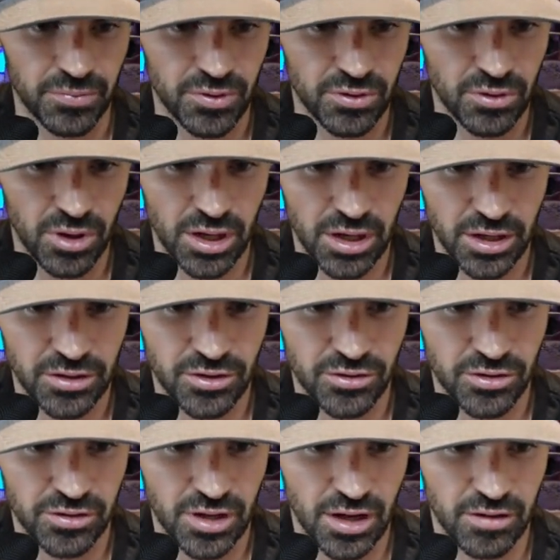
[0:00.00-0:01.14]
So I'd like to
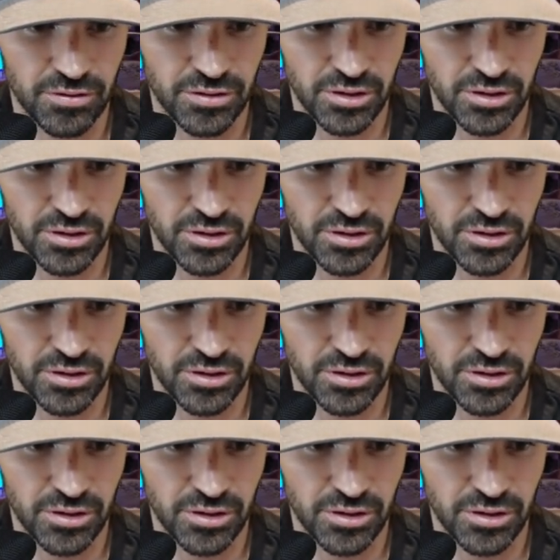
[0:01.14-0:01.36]
just have